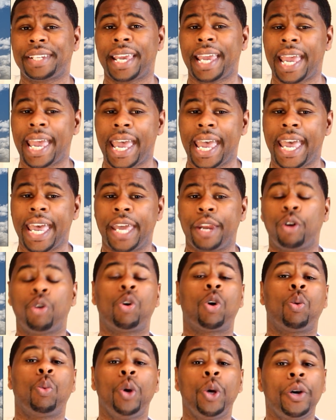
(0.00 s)
had
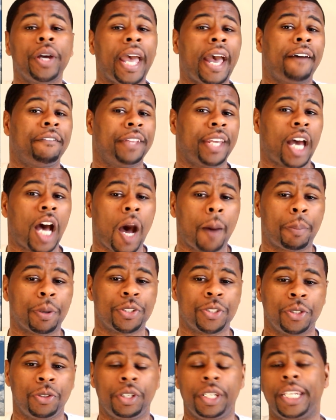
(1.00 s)
or will have the
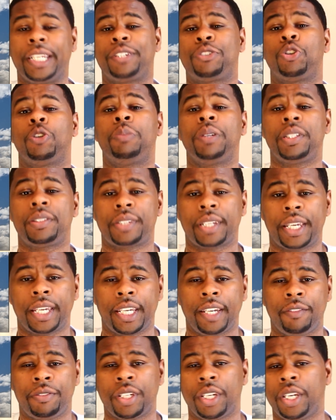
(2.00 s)
opportunity to be
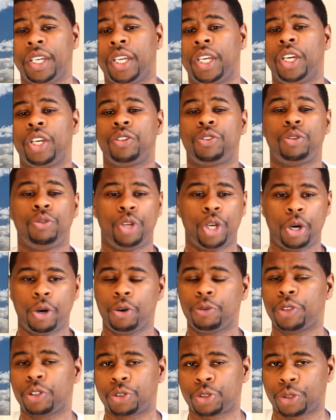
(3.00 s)
saved, to
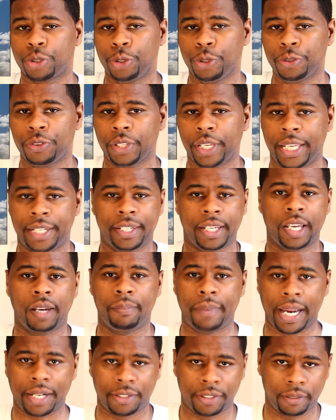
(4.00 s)
know the truth, and to come
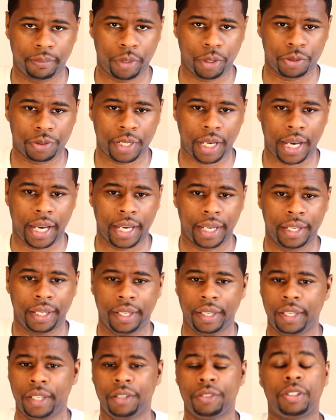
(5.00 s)
back to the Most High,
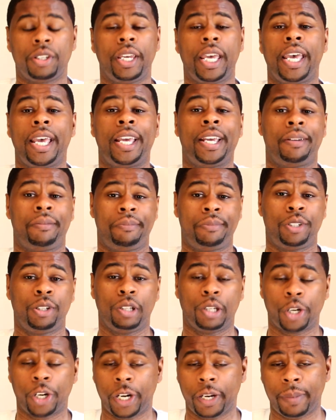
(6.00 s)
to, to
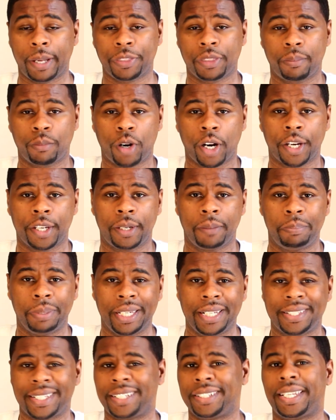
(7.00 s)
learn about the mark of the
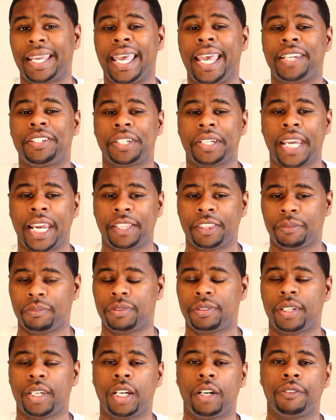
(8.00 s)
beast, and to educate
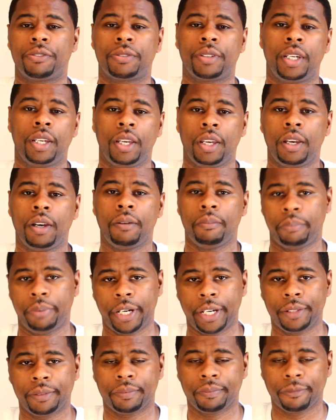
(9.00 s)
themselves.
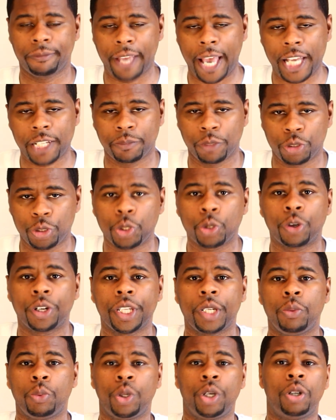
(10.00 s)
But the vast
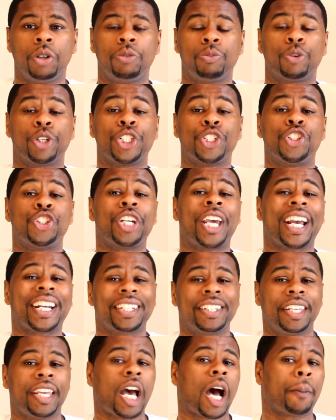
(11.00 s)
majority will
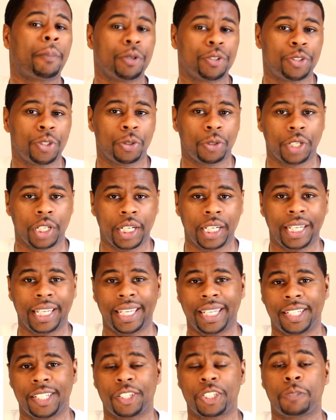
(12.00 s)
reject the opportunity
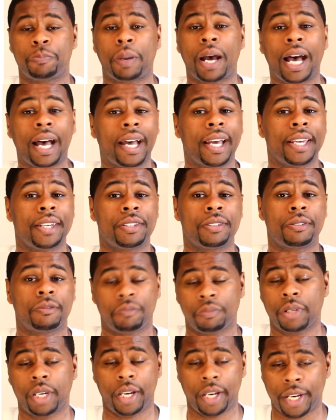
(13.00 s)
and despise
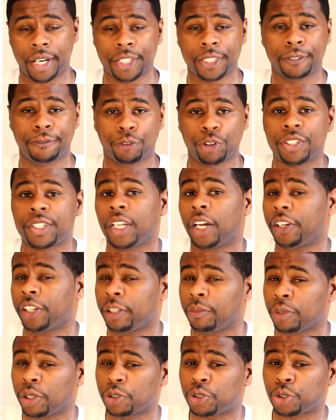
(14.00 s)
us for telling
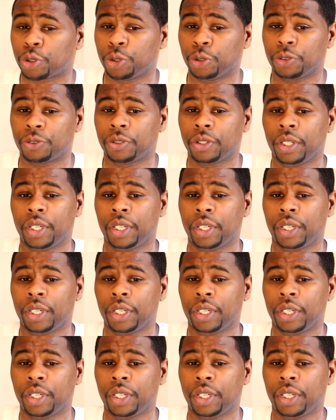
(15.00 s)
them the truth.